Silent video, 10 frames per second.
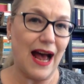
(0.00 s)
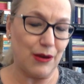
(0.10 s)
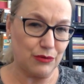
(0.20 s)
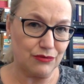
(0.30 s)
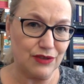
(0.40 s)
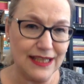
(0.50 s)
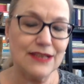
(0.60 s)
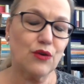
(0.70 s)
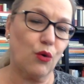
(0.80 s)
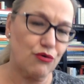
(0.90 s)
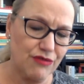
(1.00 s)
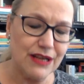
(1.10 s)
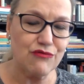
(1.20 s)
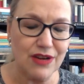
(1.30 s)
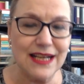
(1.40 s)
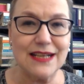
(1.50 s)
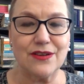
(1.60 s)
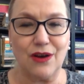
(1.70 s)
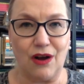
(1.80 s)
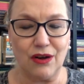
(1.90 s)
I will read or reread
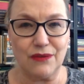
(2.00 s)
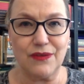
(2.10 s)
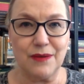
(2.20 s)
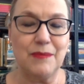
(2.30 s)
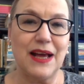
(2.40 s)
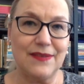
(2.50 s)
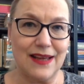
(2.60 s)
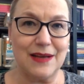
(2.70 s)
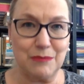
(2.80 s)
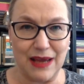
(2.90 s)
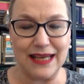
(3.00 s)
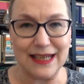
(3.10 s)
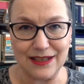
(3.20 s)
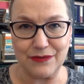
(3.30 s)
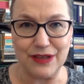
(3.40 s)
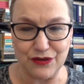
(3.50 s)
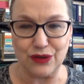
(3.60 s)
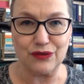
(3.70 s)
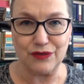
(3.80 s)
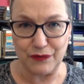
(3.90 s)
all of them and then make
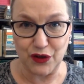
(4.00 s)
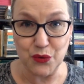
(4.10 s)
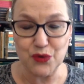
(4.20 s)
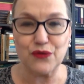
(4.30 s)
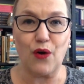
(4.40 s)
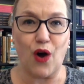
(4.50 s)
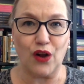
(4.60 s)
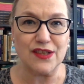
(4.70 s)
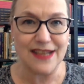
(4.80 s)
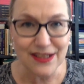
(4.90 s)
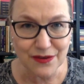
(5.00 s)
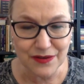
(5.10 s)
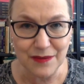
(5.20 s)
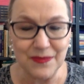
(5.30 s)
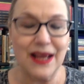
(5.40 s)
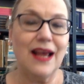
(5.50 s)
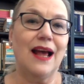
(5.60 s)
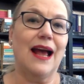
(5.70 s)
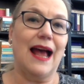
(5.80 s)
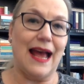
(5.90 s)
individual reviews for all 6 of them.
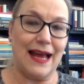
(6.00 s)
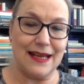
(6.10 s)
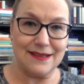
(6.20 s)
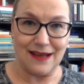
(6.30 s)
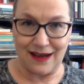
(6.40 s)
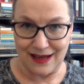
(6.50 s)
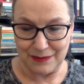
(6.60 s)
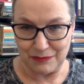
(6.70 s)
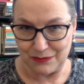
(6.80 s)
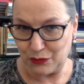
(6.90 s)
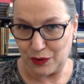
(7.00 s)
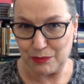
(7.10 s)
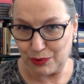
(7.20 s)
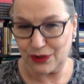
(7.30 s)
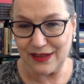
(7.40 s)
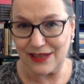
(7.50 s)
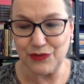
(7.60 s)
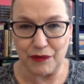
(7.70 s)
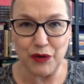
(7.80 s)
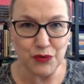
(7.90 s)
And I will put these
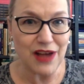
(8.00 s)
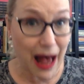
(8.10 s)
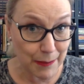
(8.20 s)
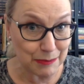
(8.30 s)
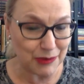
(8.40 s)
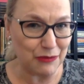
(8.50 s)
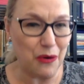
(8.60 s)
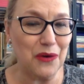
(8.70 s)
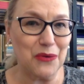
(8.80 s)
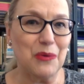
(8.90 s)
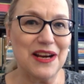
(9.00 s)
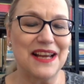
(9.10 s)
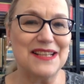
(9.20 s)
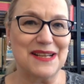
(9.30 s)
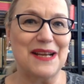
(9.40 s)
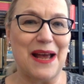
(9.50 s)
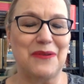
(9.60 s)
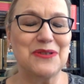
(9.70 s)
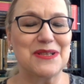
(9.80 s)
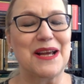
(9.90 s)
reviews up before the winner is
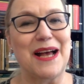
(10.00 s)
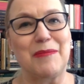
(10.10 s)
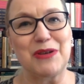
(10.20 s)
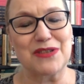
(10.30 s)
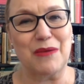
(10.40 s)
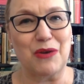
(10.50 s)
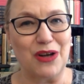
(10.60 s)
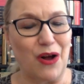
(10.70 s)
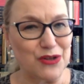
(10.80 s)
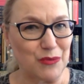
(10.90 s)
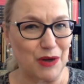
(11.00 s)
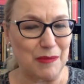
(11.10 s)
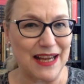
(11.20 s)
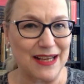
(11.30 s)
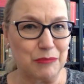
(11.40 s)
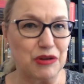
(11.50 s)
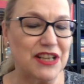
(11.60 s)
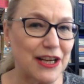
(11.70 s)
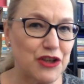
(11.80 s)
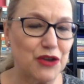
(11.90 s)
announced, because I also want to make a
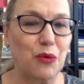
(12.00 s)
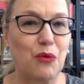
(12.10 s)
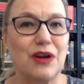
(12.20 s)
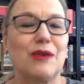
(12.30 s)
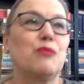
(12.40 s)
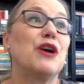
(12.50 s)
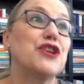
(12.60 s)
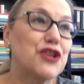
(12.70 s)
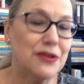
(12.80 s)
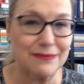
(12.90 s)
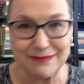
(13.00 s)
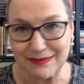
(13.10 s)
prediction or a wish,